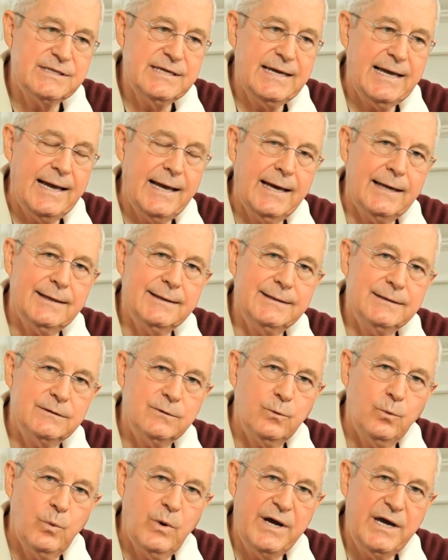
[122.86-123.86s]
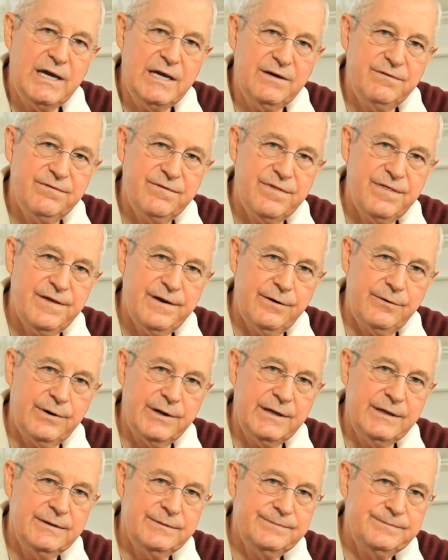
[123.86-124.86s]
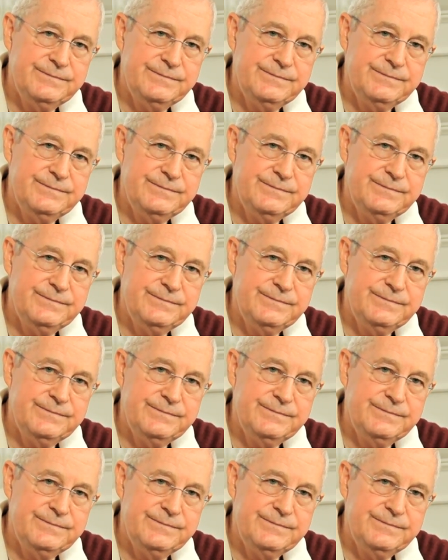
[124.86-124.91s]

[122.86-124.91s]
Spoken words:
the Elliott wave theory.